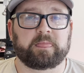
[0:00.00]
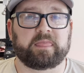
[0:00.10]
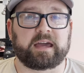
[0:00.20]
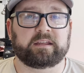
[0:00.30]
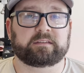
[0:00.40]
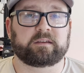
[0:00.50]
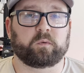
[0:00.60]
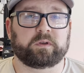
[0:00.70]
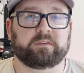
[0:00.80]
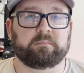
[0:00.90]
that is
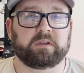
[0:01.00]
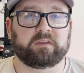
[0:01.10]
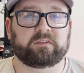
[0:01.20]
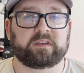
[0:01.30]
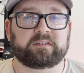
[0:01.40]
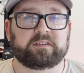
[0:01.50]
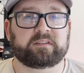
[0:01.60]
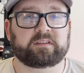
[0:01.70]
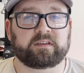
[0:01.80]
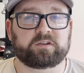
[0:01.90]
going to be
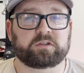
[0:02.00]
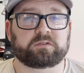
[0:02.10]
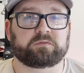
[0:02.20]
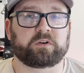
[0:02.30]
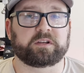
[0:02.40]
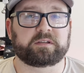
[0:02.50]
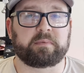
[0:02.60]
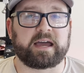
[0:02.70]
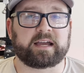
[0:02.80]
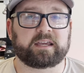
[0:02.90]
66 inches front to
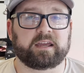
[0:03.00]
back,